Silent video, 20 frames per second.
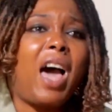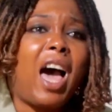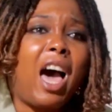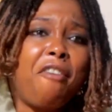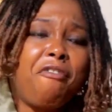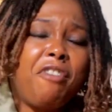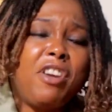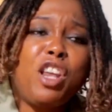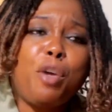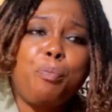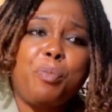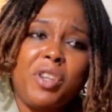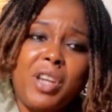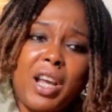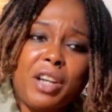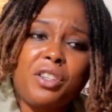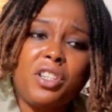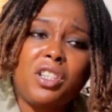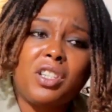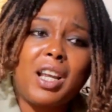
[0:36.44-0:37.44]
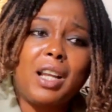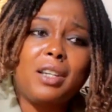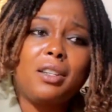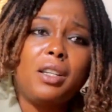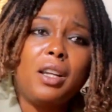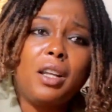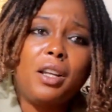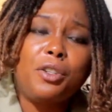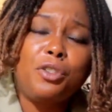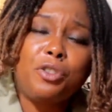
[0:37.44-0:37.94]
Having a pediatrician
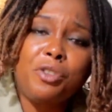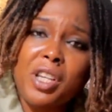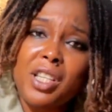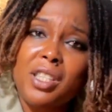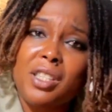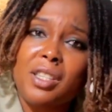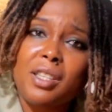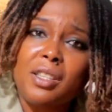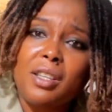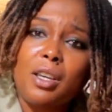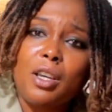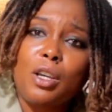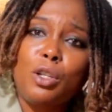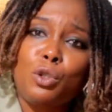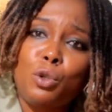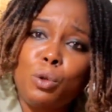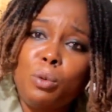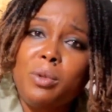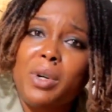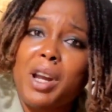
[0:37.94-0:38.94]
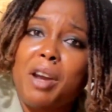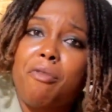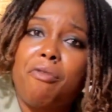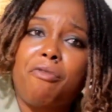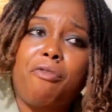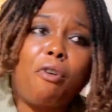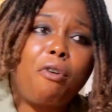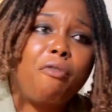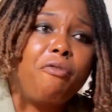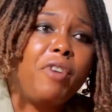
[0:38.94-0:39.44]
treat children
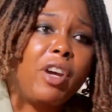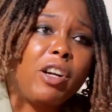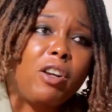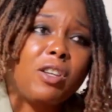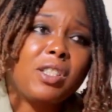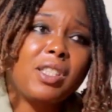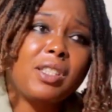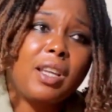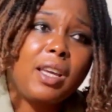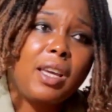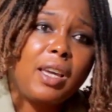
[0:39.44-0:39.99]
for various